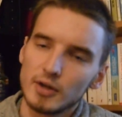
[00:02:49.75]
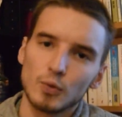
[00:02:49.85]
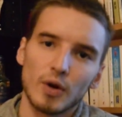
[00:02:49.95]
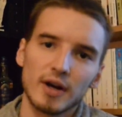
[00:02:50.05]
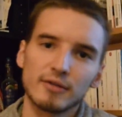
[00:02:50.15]

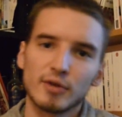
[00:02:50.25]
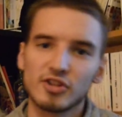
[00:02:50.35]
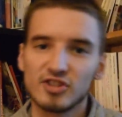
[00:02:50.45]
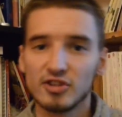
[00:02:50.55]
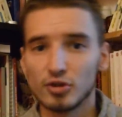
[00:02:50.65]
while
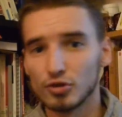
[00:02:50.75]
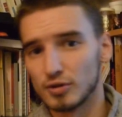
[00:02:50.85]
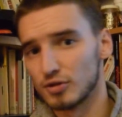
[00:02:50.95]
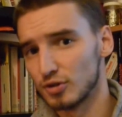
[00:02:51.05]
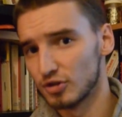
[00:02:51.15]
voici is used to
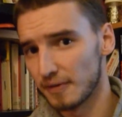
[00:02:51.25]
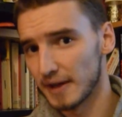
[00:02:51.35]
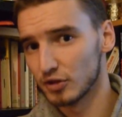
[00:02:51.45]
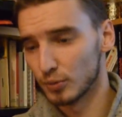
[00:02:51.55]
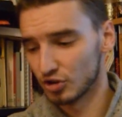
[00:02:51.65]
introduce
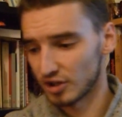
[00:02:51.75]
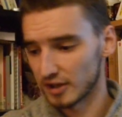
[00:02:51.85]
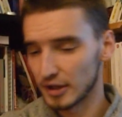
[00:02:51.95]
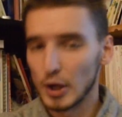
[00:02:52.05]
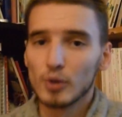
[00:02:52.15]
things which are
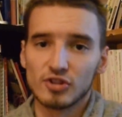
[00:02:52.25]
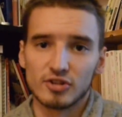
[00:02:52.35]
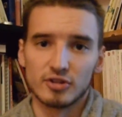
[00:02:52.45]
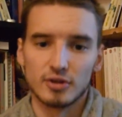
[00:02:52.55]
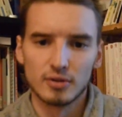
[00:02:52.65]
closer
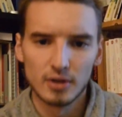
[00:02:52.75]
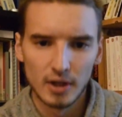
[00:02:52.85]
to you.